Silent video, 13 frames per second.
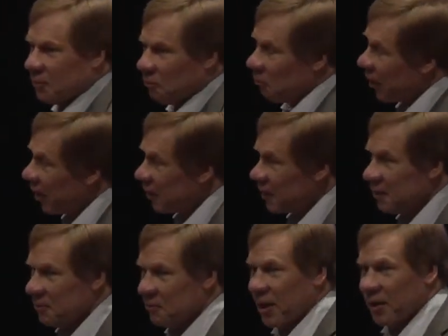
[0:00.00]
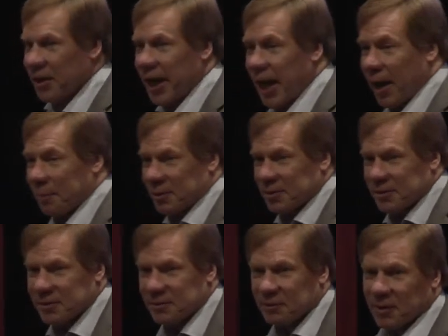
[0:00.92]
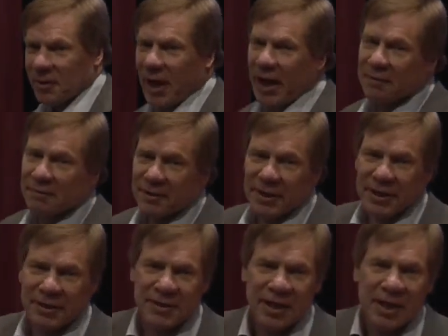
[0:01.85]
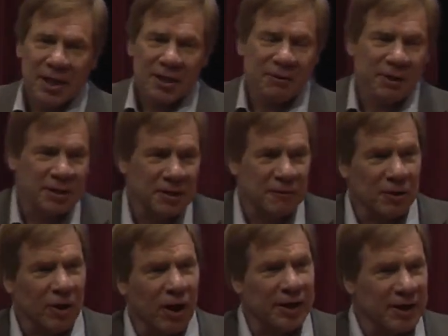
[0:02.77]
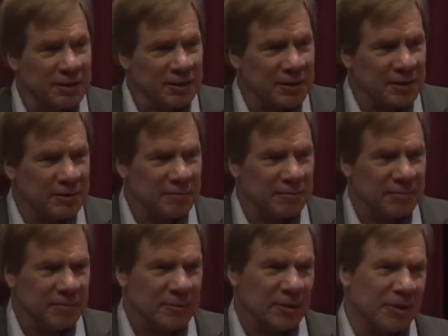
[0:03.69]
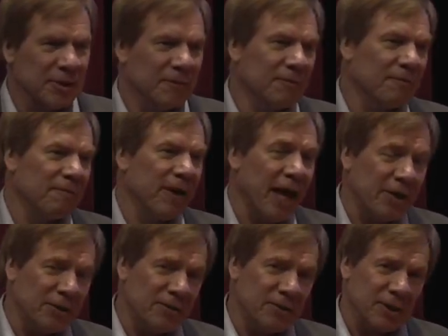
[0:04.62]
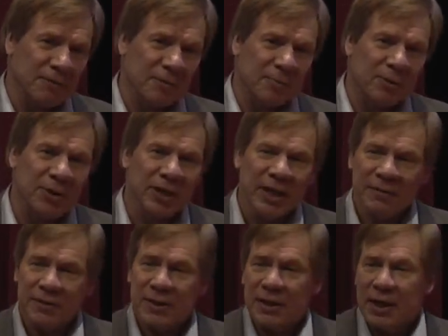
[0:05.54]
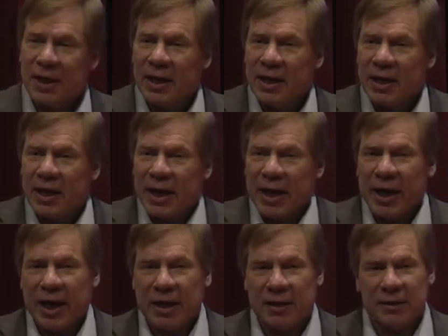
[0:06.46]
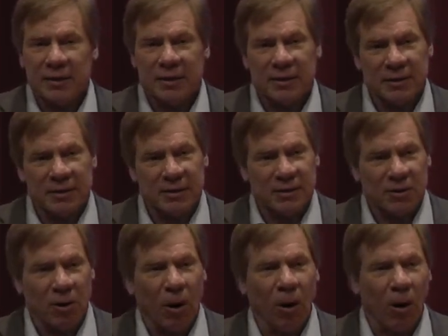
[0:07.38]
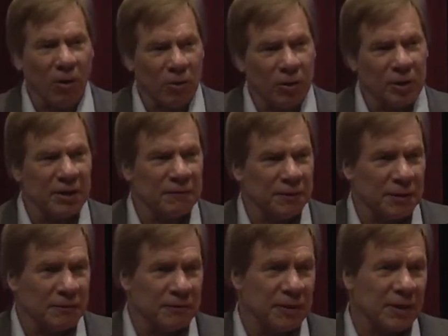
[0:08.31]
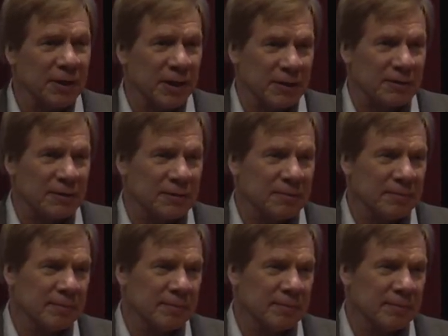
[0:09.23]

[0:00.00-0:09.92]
Rarely, rarely happens. For a lot of things, there are different audiences, there are different values, different beliefs, and they're all looking for different things.